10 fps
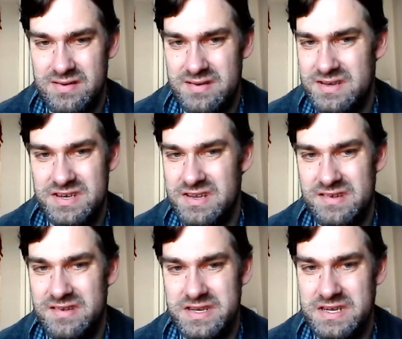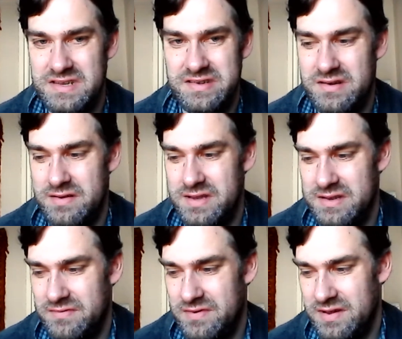and she's not in
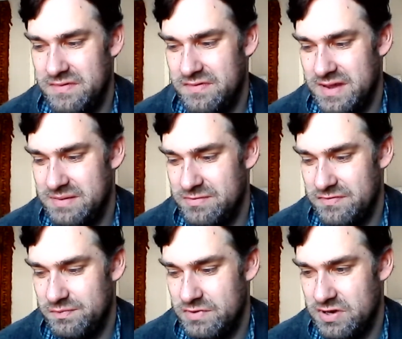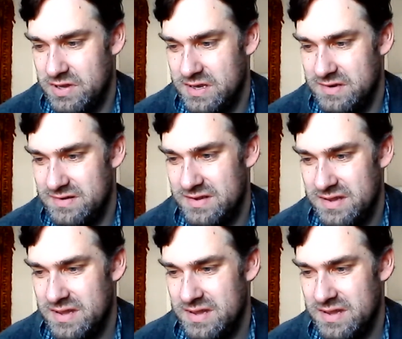the right frame of mind.